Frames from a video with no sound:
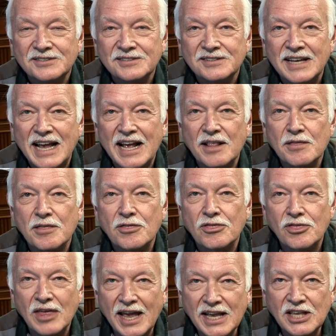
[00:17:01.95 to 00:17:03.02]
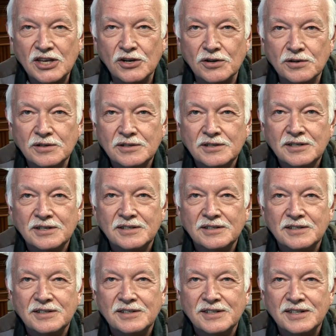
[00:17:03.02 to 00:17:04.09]
And thank you
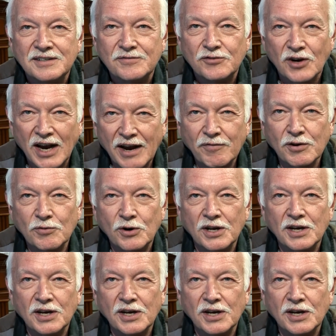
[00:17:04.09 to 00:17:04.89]
for everyone